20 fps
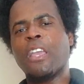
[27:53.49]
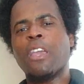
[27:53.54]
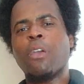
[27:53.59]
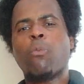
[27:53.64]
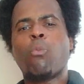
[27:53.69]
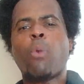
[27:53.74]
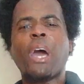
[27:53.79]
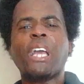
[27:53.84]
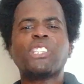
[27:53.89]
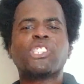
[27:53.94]

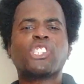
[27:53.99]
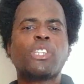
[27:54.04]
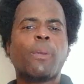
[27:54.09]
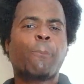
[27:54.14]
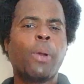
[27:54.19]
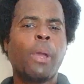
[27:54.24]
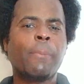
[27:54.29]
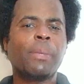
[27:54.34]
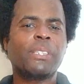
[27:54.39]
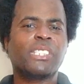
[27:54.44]
and white
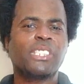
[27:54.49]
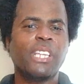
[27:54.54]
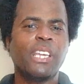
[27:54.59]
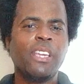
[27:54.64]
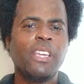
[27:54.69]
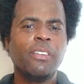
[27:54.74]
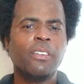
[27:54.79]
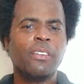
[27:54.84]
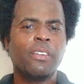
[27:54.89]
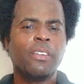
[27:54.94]

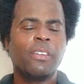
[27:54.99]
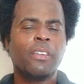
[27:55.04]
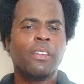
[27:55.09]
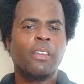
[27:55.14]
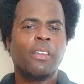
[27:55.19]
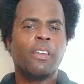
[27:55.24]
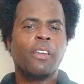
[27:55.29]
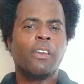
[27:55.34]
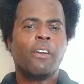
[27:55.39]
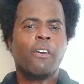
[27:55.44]
supremacy
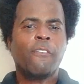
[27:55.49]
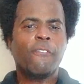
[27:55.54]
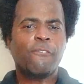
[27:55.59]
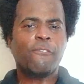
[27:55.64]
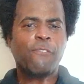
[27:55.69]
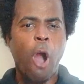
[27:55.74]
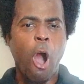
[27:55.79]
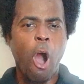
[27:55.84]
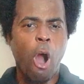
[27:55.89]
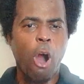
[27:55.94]

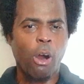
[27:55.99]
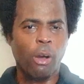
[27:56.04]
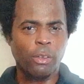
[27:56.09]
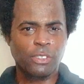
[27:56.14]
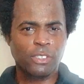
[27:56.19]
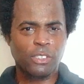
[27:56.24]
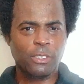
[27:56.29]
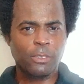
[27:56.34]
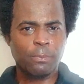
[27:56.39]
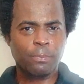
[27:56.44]

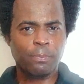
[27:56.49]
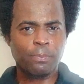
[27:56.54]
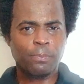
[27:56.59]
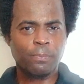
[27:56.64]
falls.